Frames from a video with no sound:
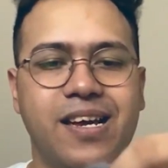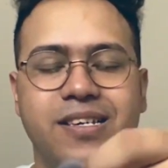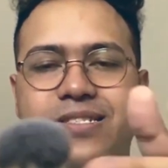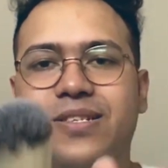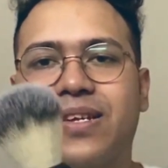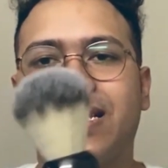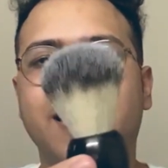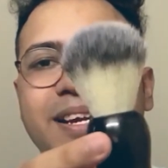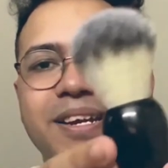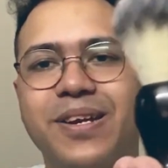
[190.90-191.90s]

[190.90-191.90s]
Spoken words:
Just look at that.